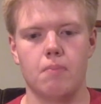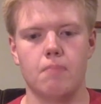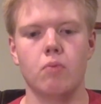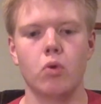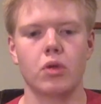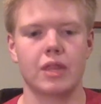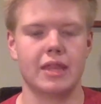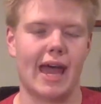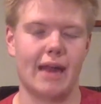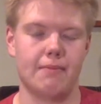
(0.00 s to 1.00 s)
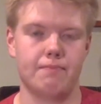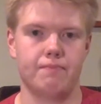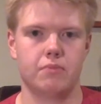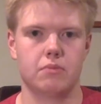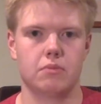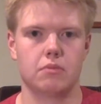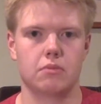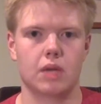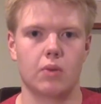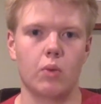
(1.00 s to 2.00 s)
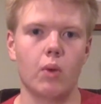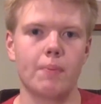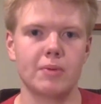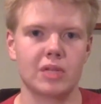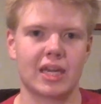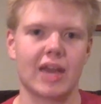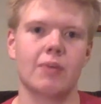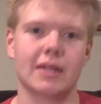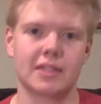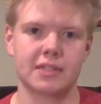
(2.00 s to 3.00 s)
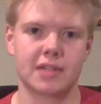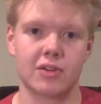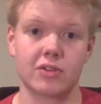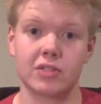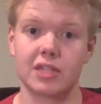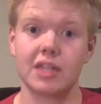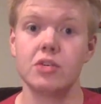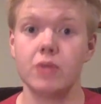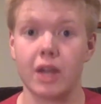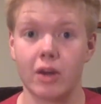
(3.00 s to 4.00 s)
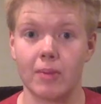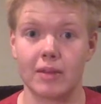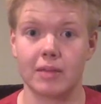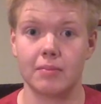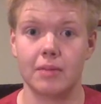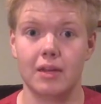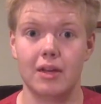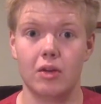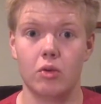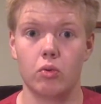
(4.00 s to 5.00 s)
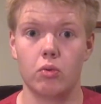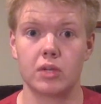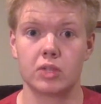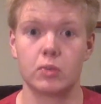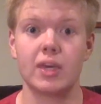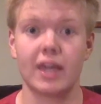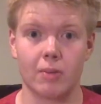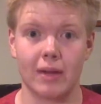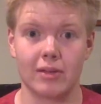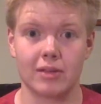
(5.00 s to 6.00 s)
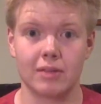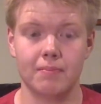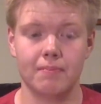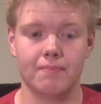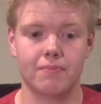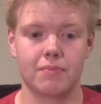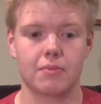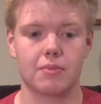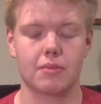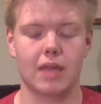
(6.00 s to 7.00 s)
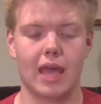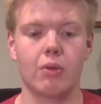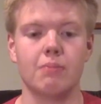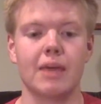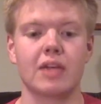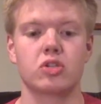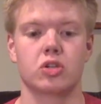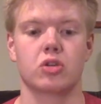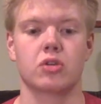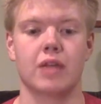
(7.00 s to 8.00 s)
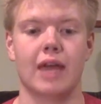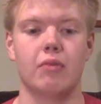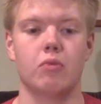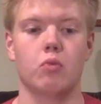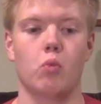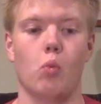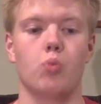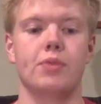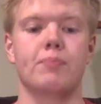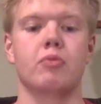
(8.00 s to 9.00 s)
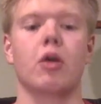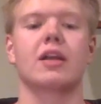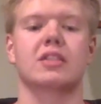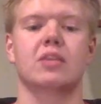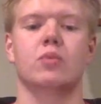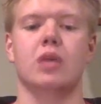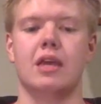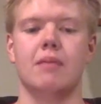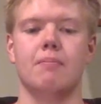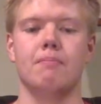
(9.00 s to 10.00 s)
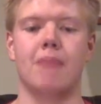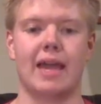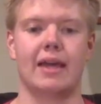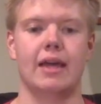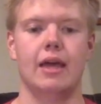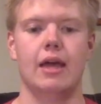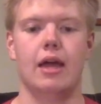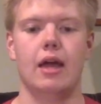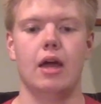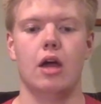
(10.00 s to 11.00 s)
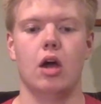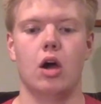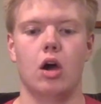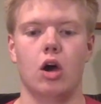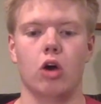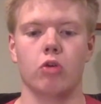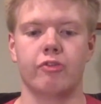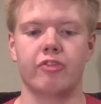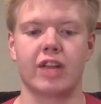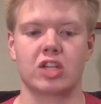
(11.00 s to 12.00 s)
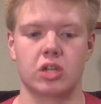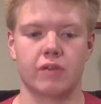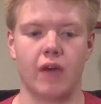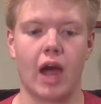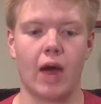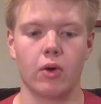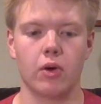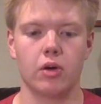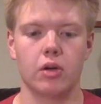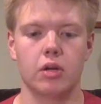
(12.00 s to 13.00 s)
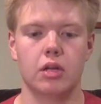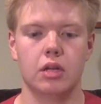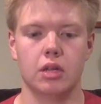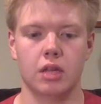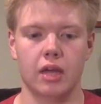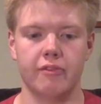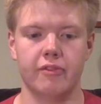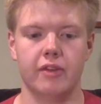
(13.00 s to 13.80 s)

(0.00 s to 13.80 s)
more than that. We want people to care about these characters, and they do care about them, because we care about them, and we make sure that the products that we make are a reflection of our love